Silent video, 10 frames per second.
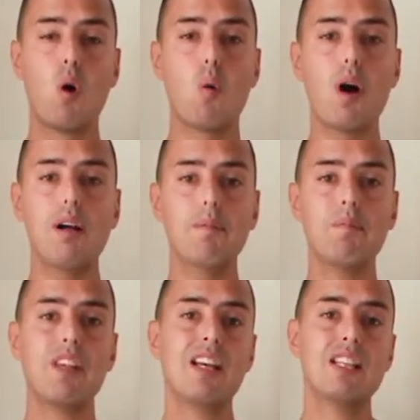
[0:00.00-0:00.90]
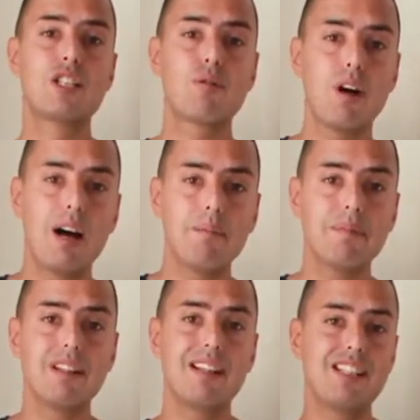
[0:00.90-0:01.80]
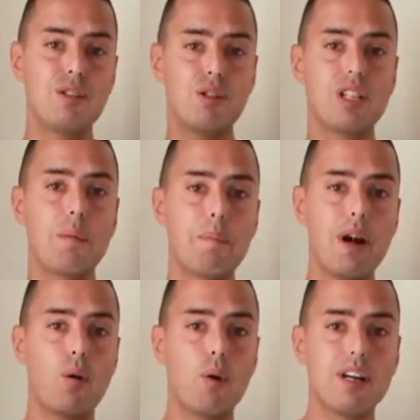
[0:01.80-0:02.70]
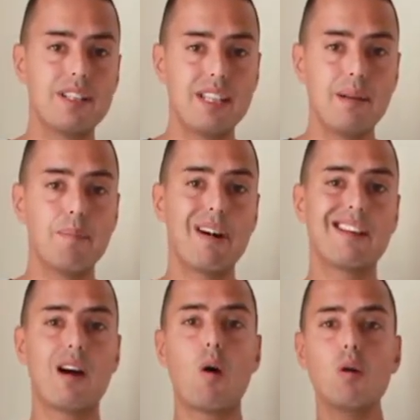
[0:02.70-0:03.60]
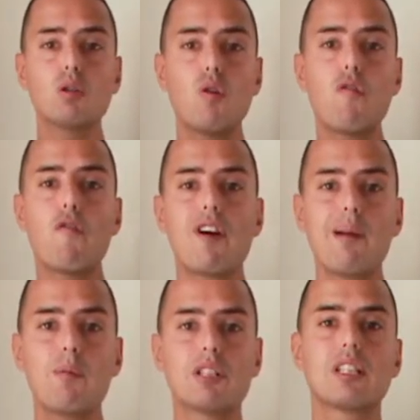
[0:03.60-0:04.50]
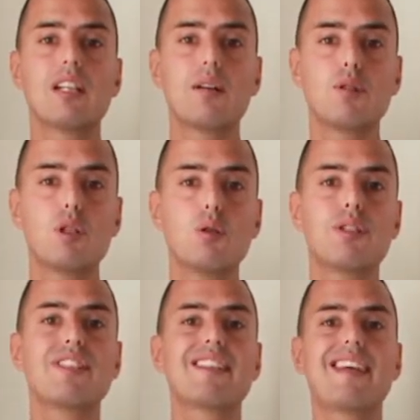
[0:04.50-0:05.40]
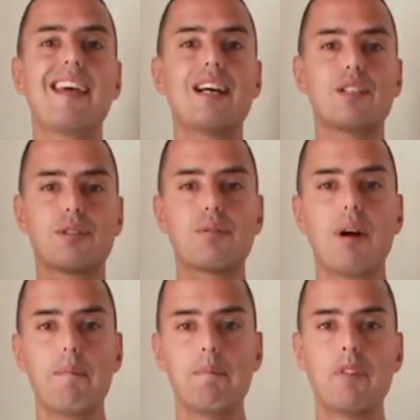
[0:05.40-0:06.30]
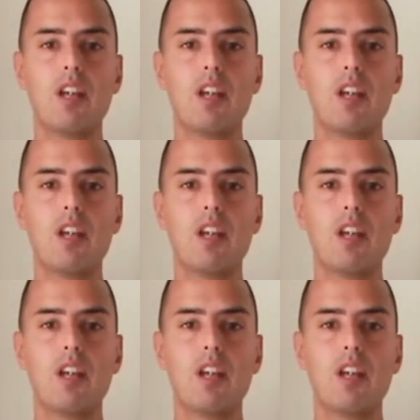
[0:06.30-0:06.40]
Well, Scrum is usually pair one team, but there are also frameworks that allows you to scale Scrum.